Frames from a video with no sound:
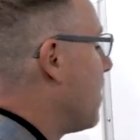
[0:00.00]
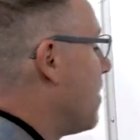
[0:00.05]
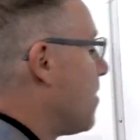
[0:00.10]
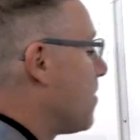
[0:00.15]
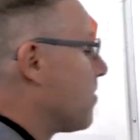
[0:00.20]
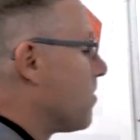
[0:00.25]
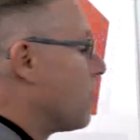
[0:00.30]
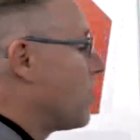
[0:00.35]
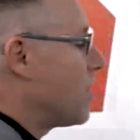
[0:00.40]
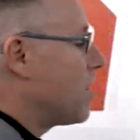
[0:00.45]

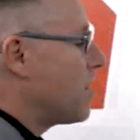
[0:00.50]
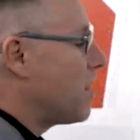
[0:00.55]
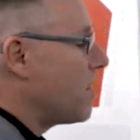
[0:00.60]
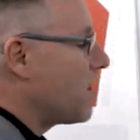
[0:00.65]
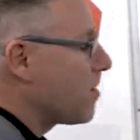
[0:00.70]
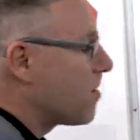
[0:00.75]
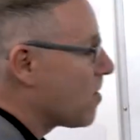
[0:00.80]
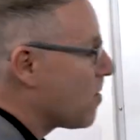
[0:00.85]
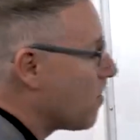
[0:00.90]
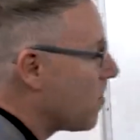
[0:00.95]
So one of the
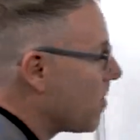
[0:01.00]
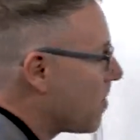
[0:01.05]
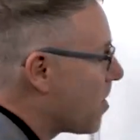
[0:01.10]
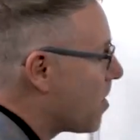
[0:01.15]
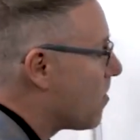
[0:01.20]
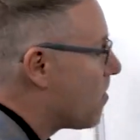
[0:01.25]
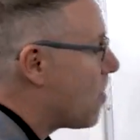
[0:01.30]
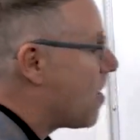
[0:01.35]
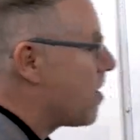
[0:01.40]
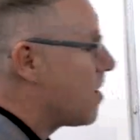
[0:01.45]
things that we're going
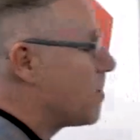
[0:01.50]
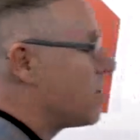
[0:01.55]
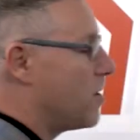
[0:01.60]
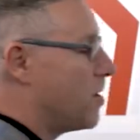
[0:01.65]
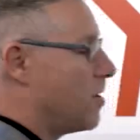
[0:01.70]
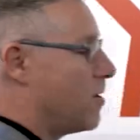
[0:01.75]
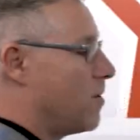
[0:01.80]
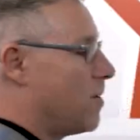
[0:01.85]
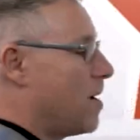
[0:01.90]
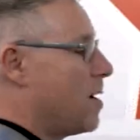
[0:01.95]
to want to
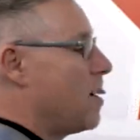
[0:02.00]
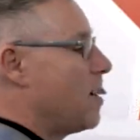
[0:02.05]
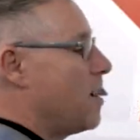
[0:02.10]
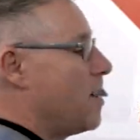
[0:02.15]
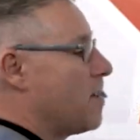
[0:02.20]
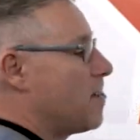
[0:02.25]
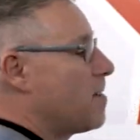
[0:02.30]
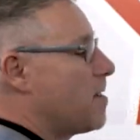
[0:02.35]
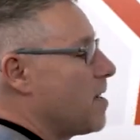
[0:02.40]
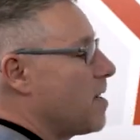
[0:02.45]
do
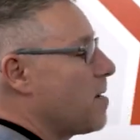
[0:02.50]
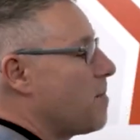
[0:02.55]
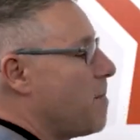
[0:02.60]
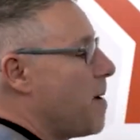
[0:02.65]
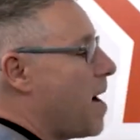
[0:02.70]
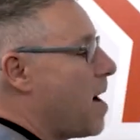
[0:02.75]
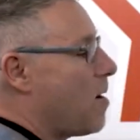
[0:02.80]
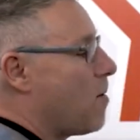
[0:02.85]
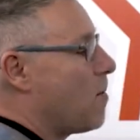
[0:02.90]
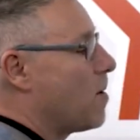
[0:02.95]
is think
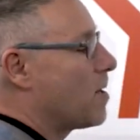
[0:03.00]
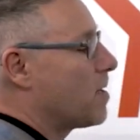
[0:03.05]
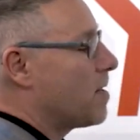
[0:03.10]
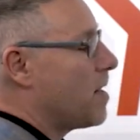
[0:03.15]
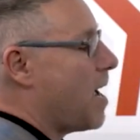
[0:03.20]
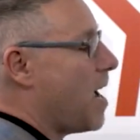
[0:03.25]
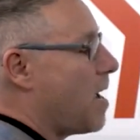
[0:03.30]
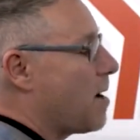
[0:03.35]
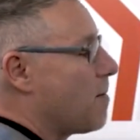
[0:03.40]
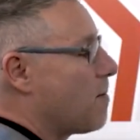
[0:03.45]
about what
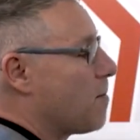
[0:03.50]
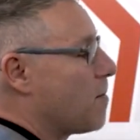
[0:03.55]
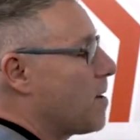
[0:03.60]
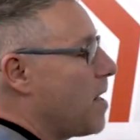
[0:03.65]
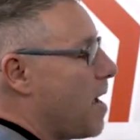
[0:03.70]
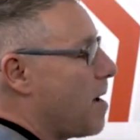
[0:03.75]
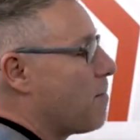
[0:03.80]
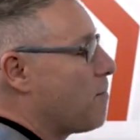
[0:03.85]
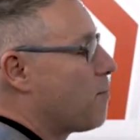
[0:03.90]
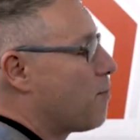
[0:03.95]

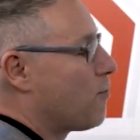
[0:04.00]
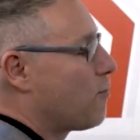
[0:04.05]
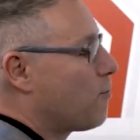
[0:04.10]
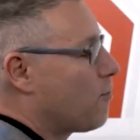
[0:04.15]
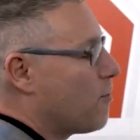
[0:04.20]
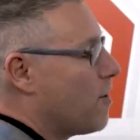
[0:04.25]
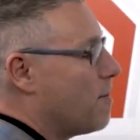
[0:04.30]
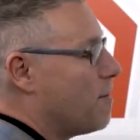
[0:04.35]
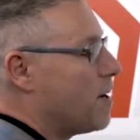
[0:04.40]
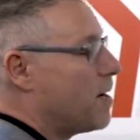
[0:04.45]
that
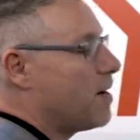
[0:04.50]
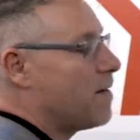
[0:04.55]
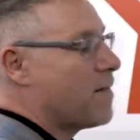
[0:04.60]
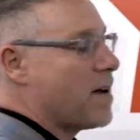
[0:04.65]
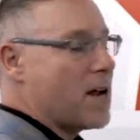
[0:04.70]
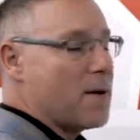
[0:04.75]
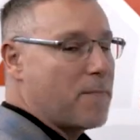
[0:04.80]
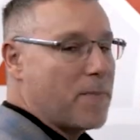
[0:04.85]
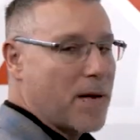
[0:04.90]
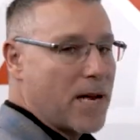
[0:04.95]
primitive
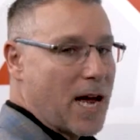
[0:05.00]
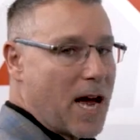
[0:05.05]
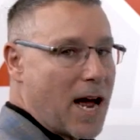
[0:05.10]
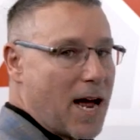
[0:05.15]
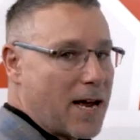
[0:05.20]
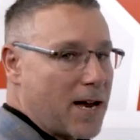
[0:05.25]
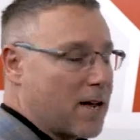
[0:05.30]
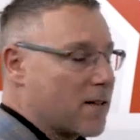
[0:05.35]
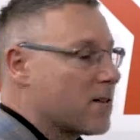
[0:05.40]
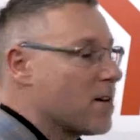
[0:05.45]

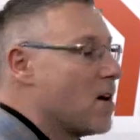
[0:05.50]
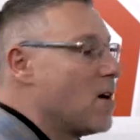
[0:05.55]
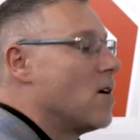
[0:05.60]
API is.